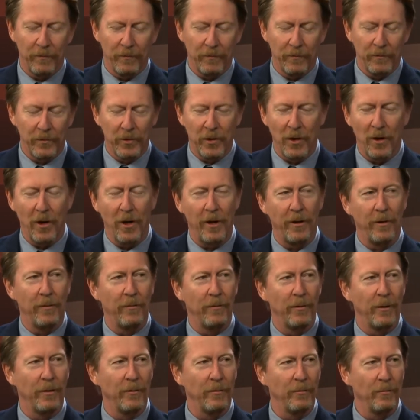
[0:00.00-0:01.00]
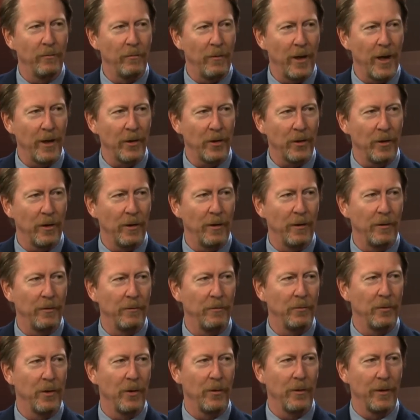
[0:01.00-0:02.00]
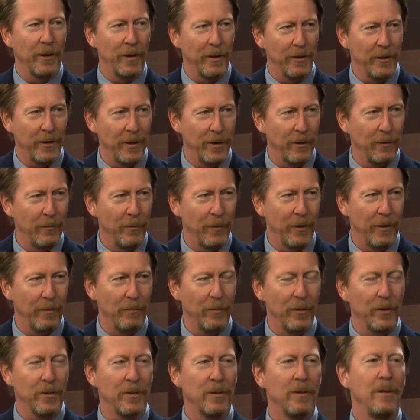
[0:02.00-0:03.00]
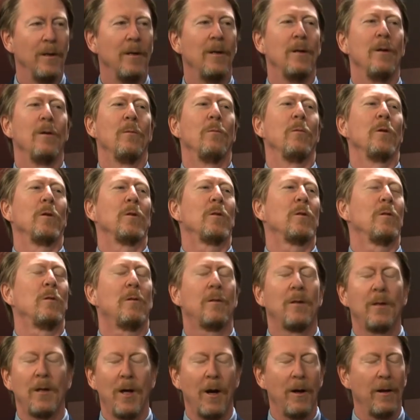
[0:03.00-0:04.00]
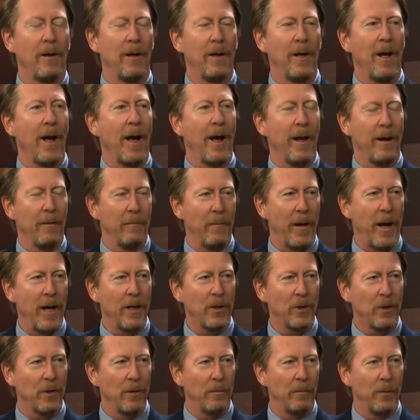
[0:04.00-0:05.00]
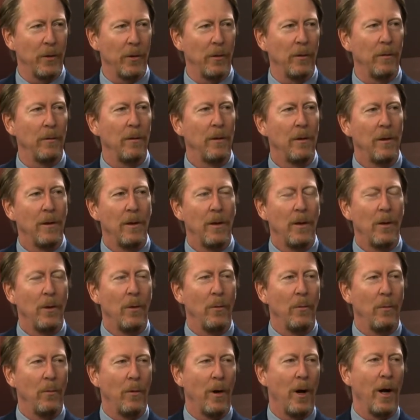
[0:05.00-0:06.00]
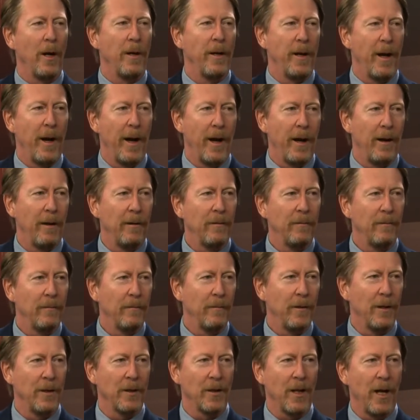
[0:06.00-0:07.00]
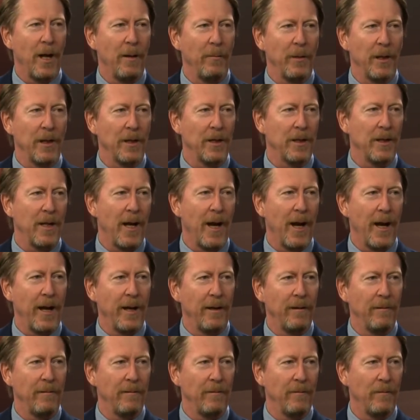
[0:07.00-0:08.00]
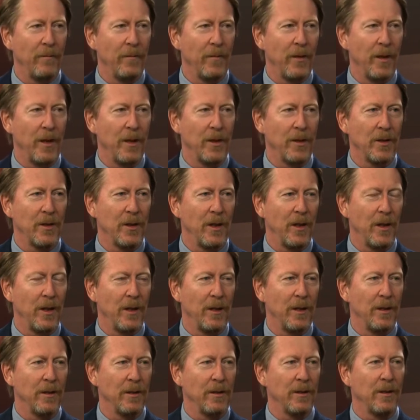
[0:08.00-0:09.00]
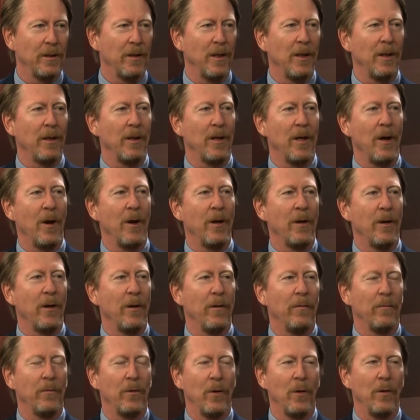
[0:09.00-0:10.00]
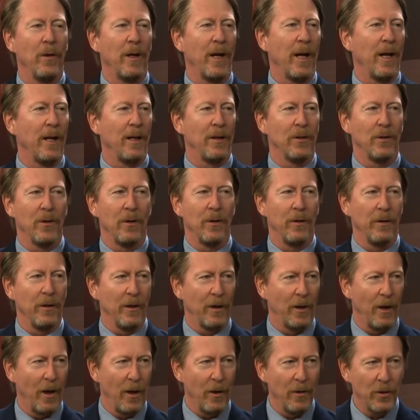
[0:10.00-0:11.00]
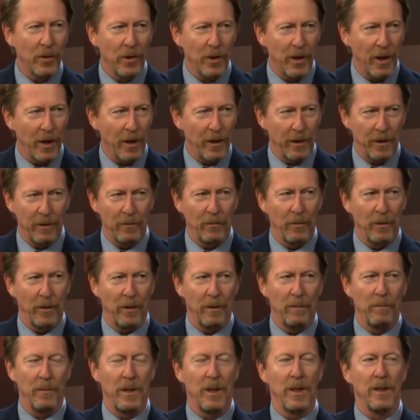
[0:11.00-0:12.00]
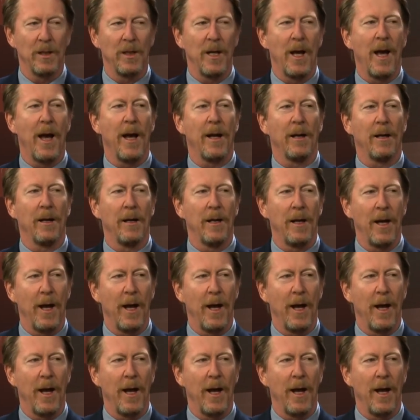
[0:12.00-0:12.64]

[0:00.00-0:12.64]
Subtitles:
China and Russia, and doing a deal with them was totally unimaginable. Right now, Islamic State is seen as the idea of doing any sort of negotiating with them is utterly